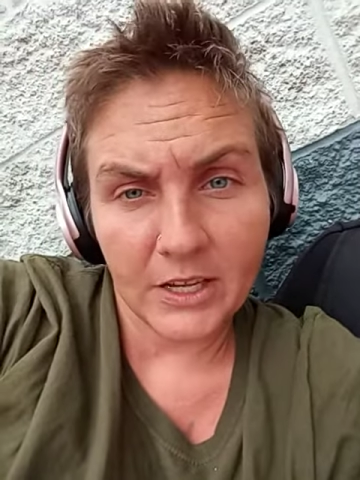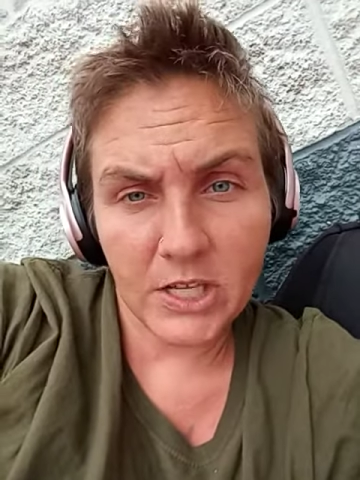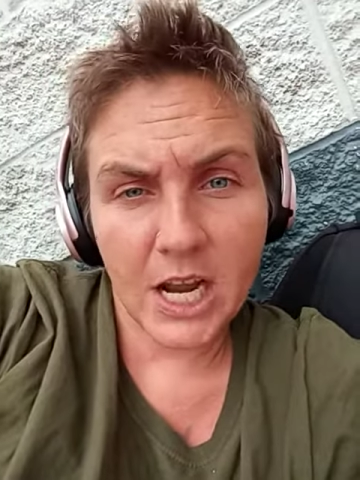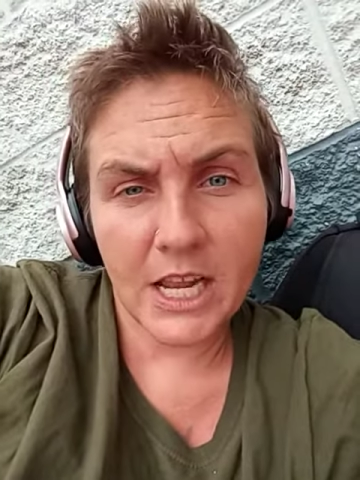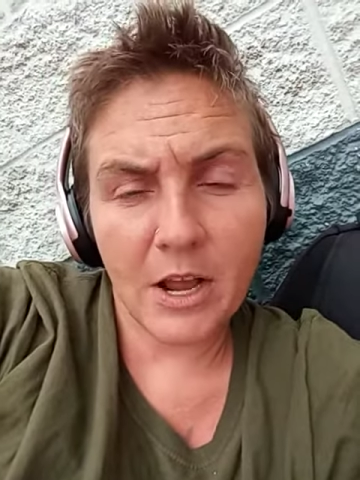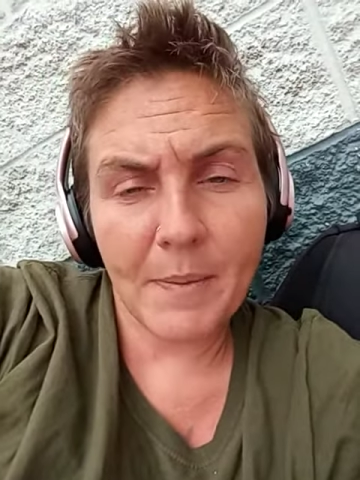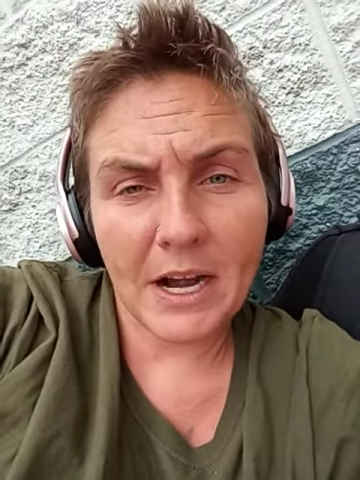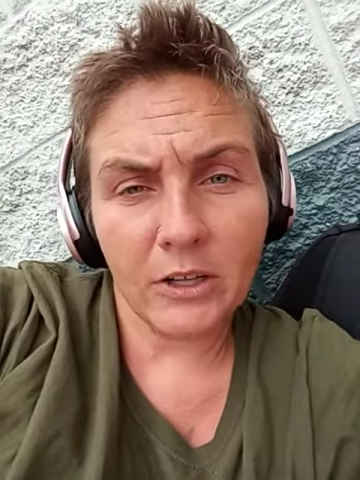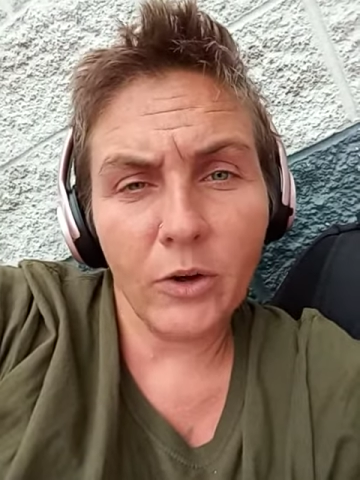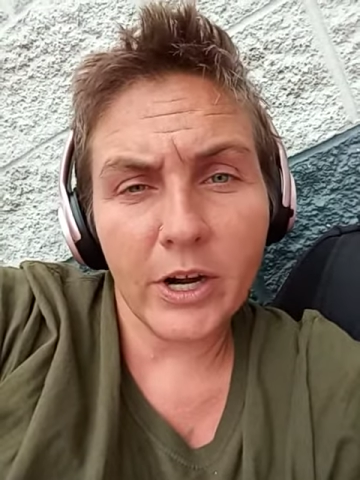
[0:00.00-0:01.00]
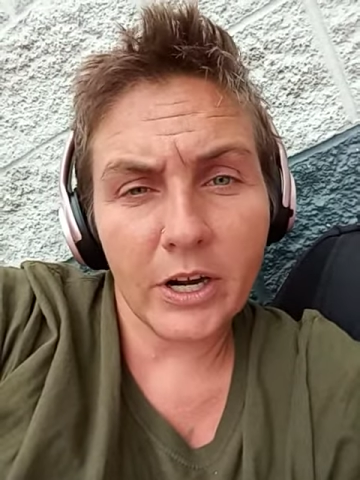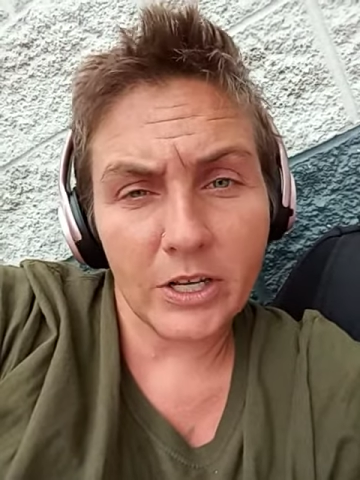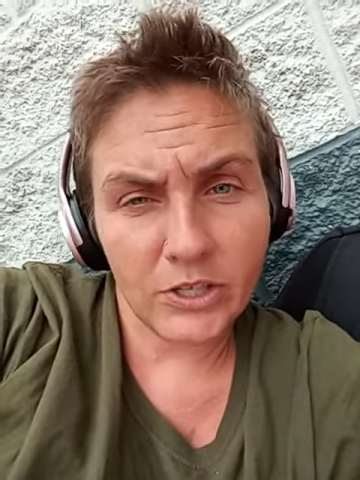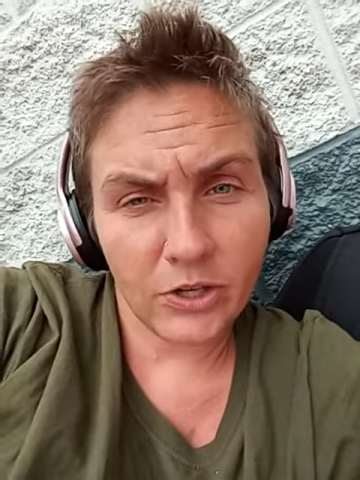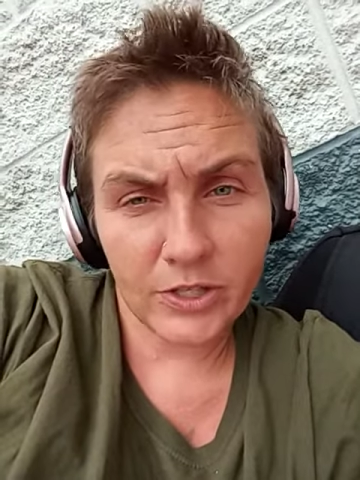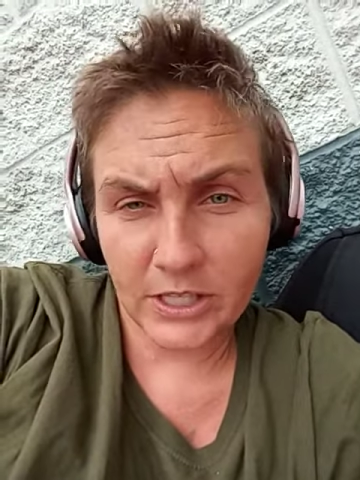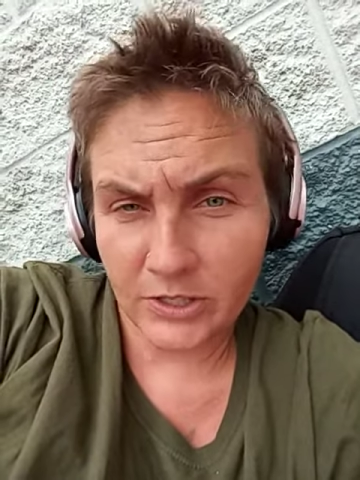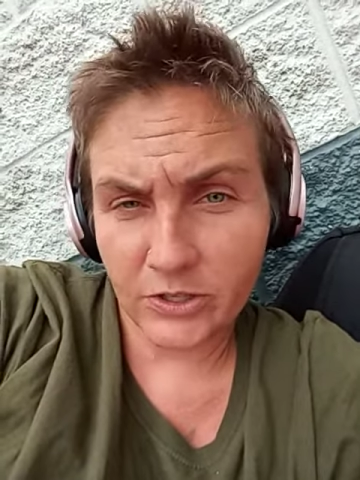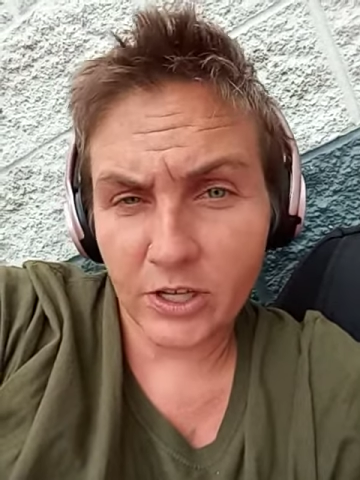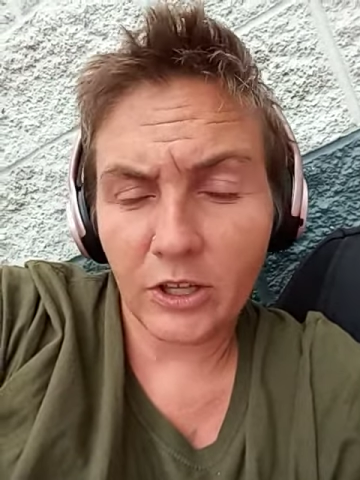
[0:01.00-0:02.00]
Talking about a lawyer. And so, since
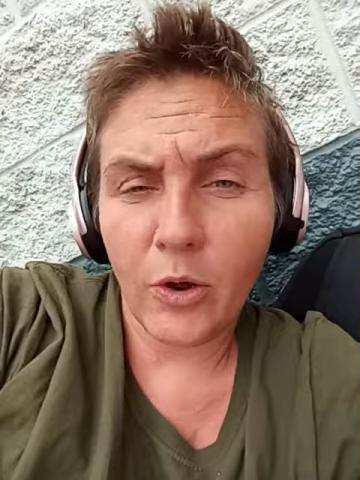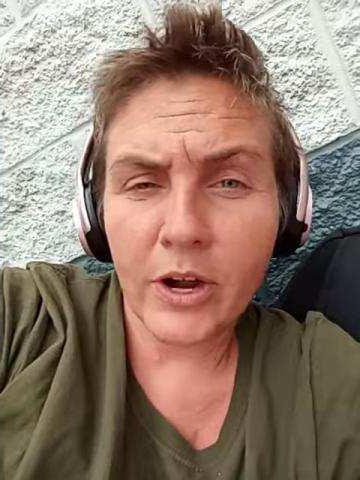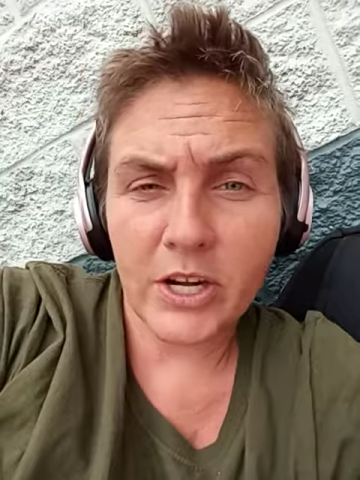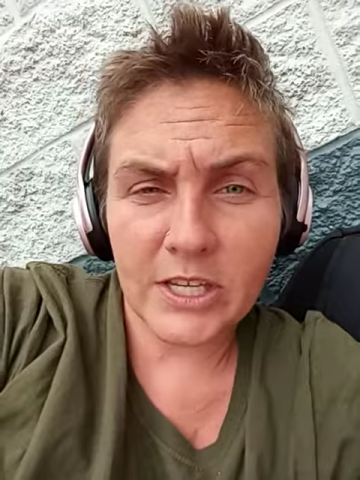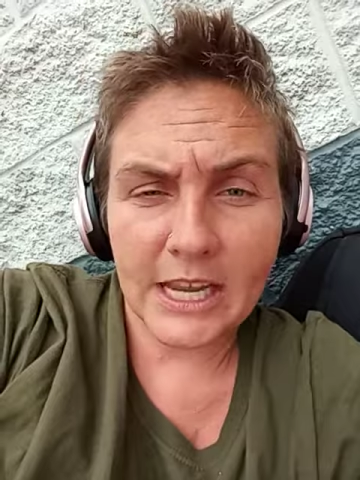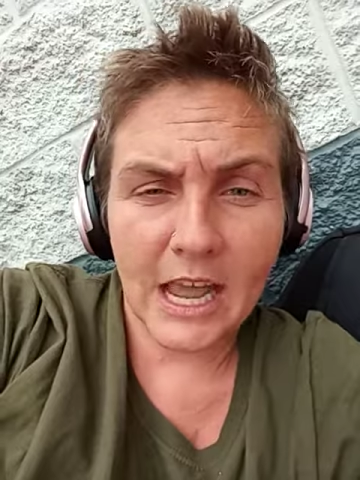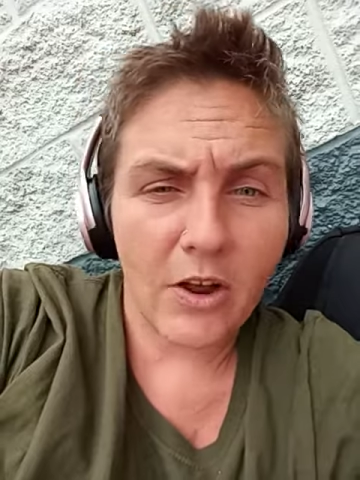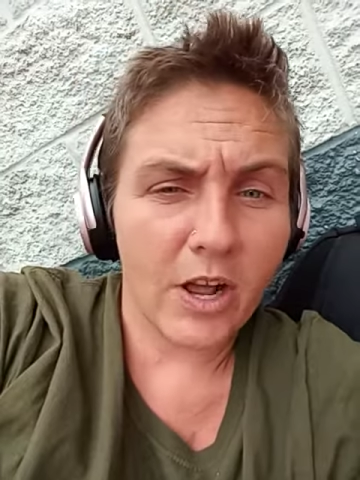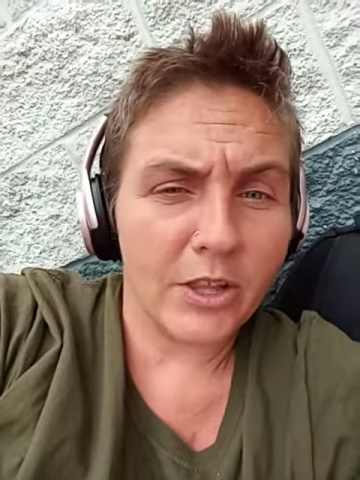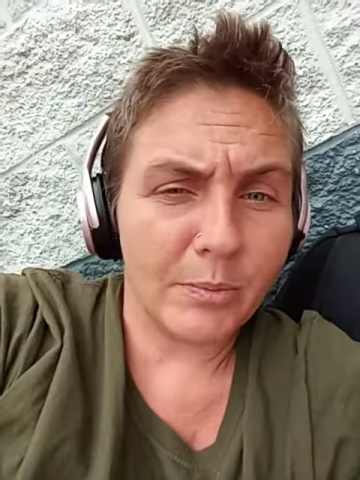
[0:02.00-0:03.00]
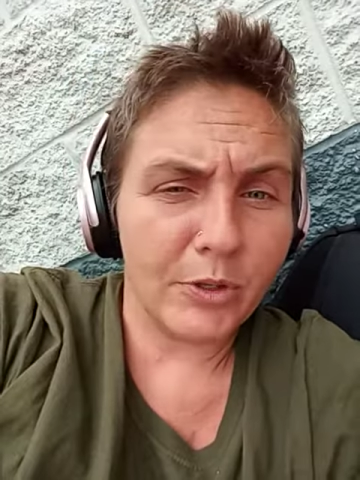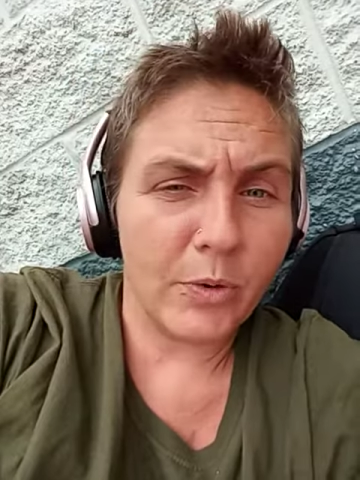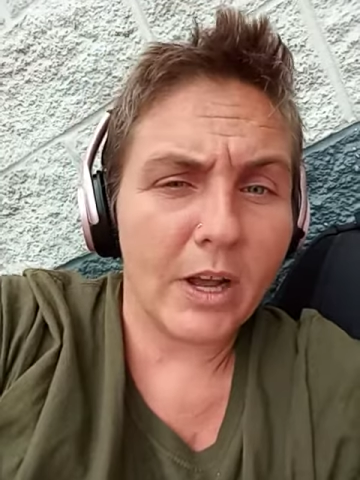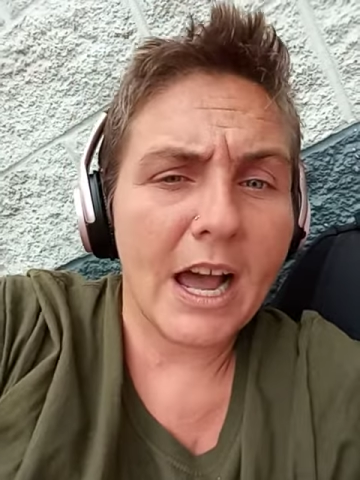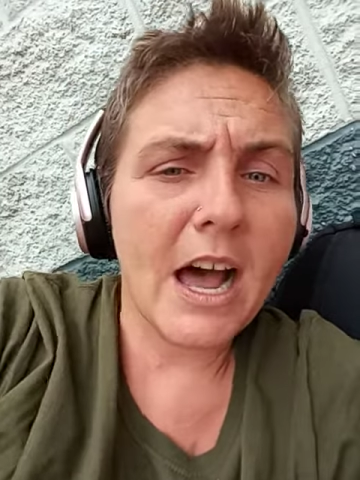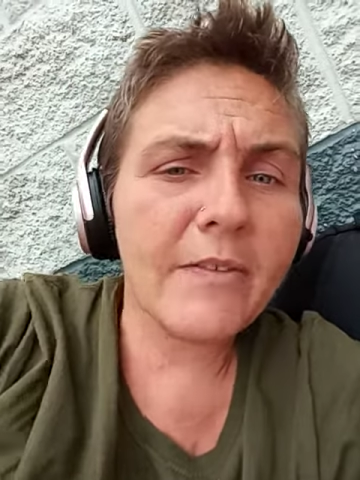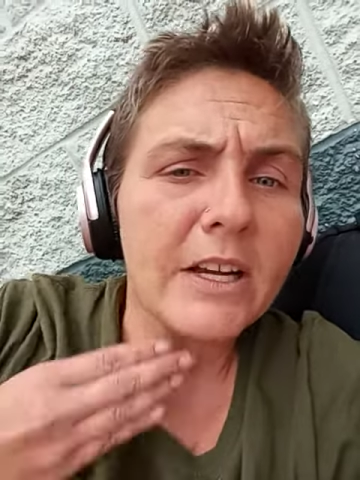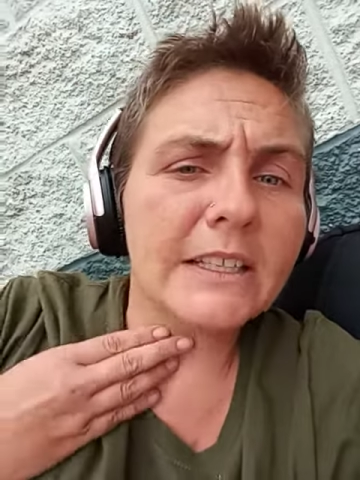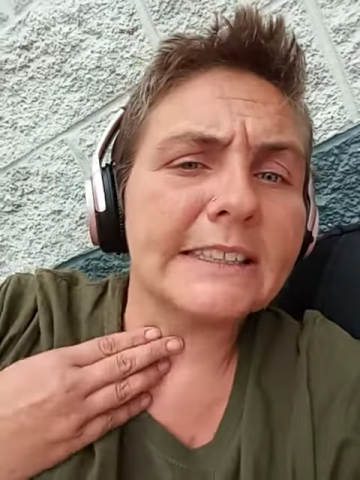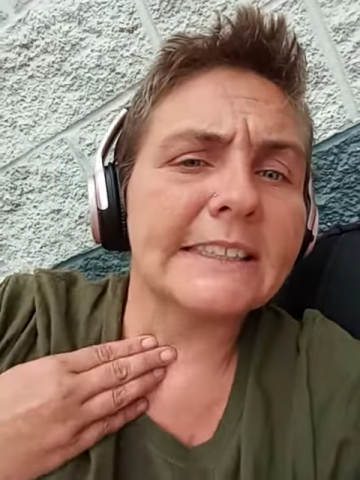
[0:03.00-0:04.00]
there's a lawyer's account on the Blue Agave
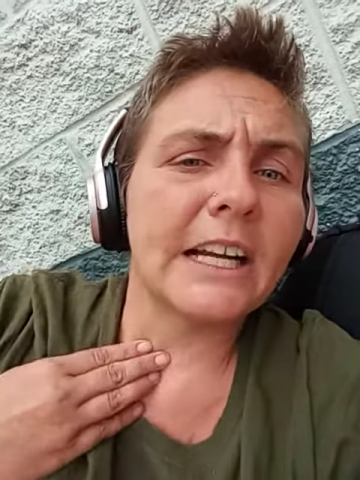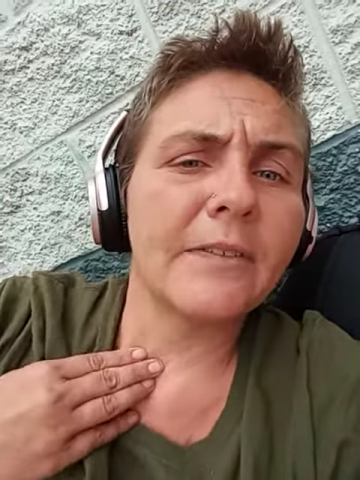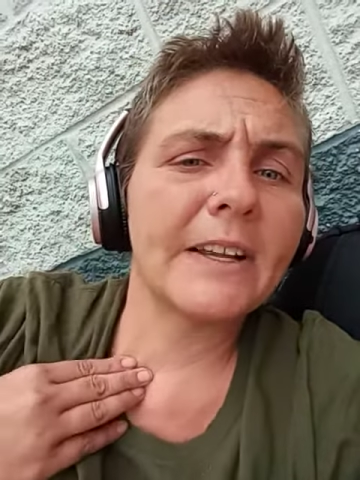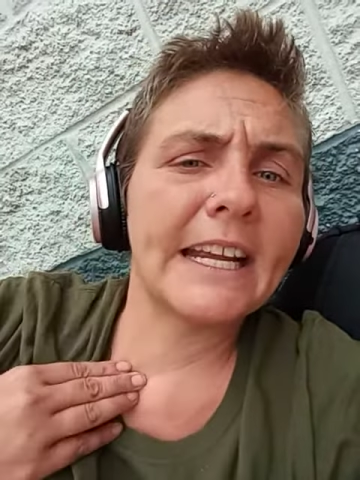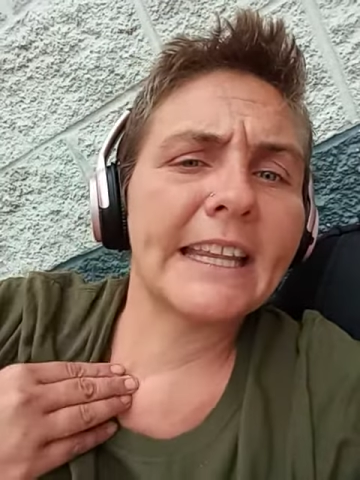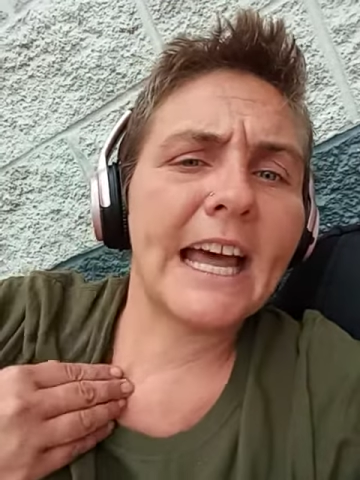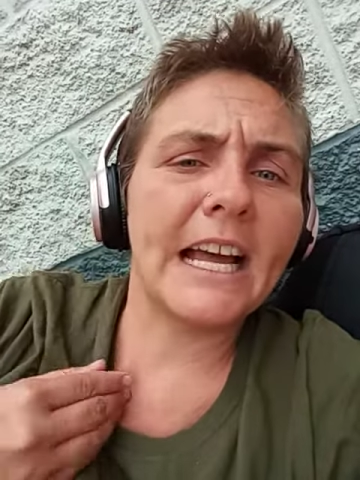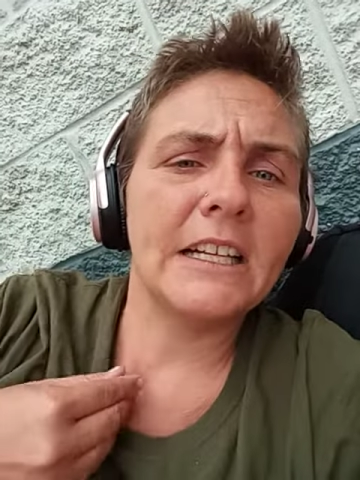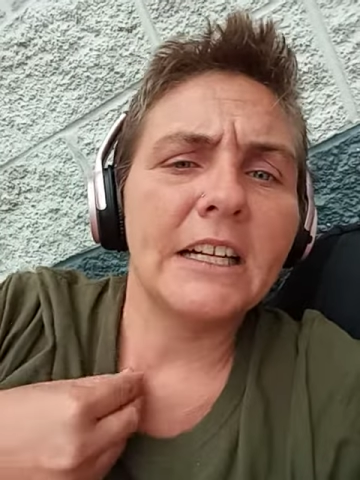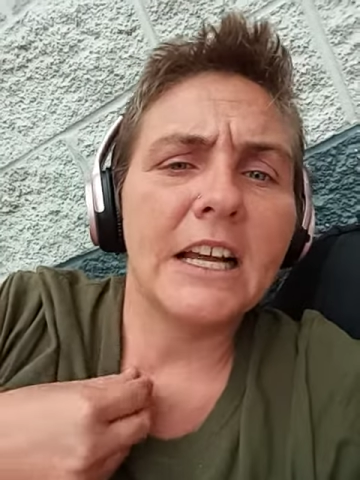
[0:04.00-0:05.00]
and stuff like that,